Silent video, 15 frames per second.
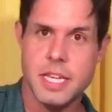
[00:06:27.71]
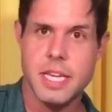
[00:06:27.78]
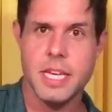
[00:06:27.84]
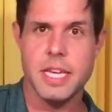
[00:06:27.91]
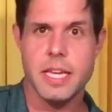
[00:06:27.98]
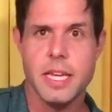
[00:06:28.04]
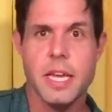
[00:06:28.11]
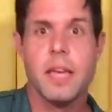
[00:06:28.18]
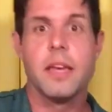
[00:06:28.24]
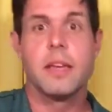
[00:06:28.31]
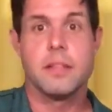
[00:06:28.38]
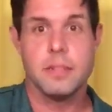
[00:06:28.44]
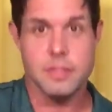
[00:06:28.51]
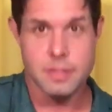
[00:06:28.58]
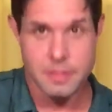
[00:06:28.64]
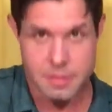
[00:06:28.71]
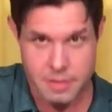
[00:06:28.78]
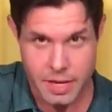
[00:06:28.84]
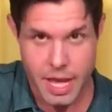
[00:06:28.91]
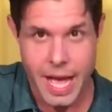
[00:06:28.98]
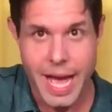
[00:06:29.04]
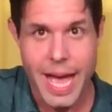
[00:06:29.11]
A
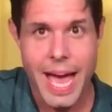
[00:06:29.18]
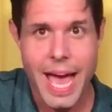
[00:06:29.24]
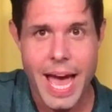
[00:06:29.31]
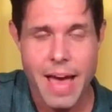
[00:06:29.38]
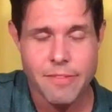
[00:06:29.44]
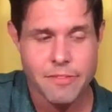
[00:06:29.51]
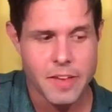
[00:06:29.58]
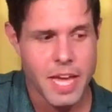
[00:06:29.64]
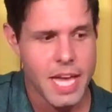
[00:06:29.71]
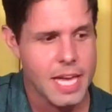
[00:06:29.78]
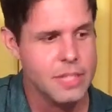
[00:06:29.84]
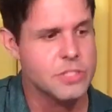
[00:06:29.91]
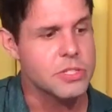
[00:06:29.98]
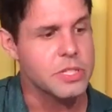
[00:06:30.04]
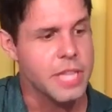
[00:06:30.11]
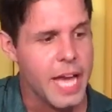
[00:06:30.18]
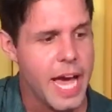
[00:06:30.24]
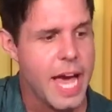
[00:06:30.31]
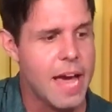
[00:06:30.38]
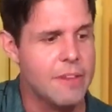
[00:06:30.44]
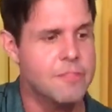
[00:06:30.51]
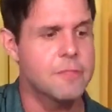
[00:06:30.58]
half angel,
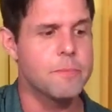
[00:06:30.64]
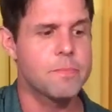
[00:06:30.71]
half.